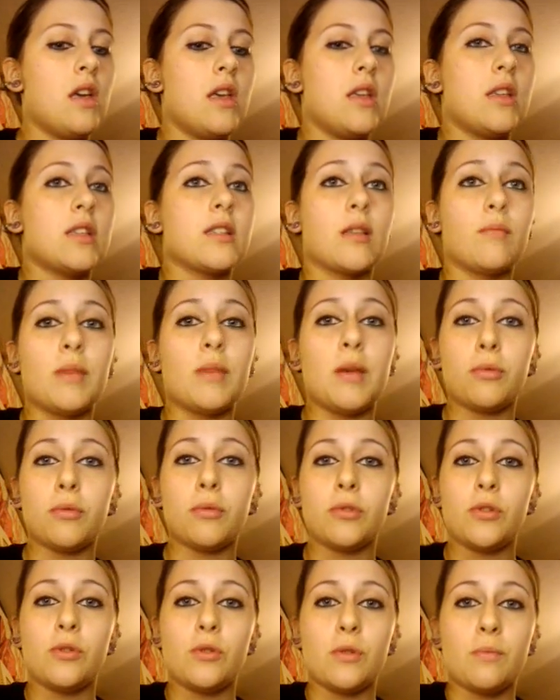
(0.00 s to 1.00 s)
Some
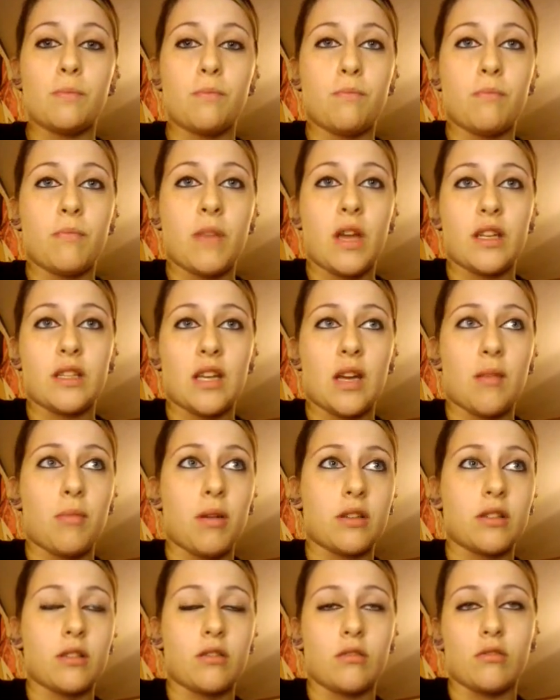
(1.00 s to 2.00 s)
people use
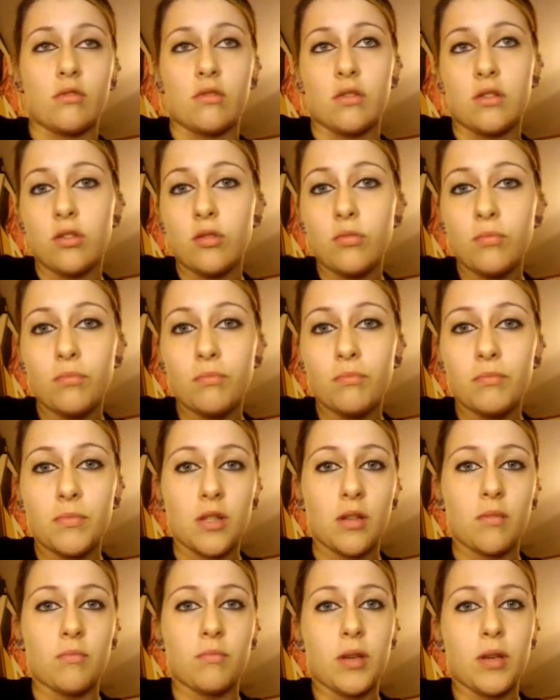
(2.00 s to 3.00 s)
antibacterial soap.
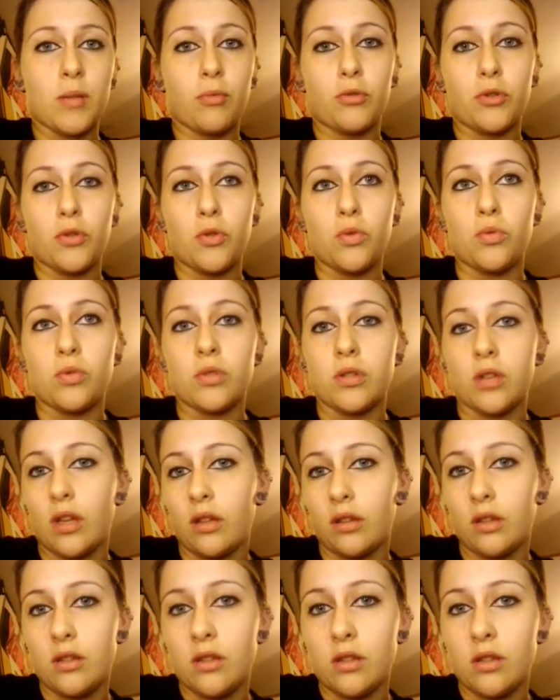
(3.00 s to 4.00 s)
Some people use
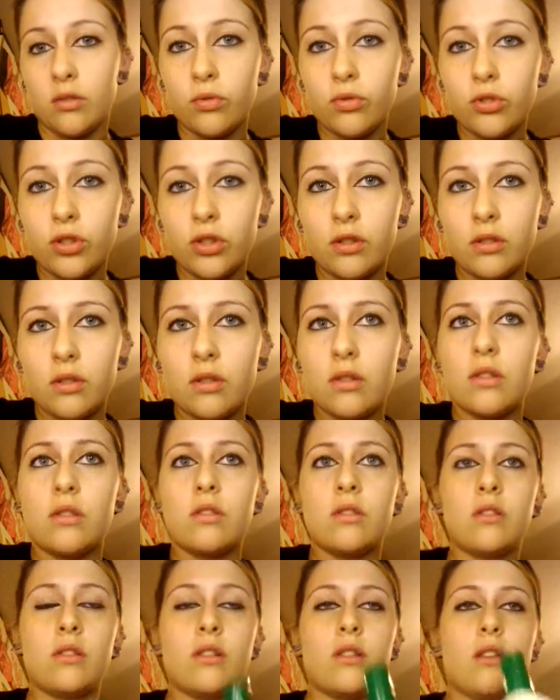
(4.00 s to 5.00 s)
saline solution.
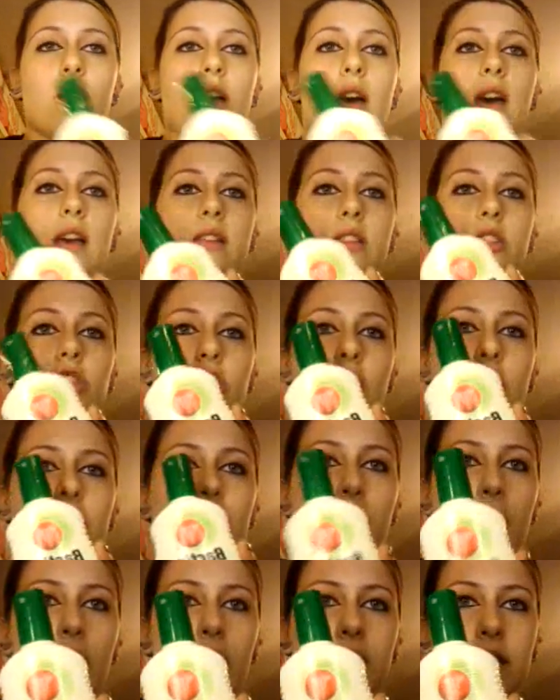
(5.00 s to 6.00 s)
I suggest
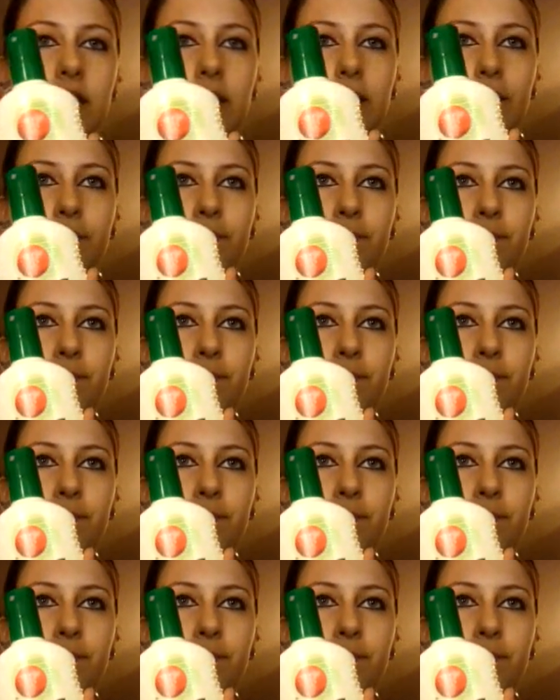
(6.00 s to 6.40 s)
Vaseline.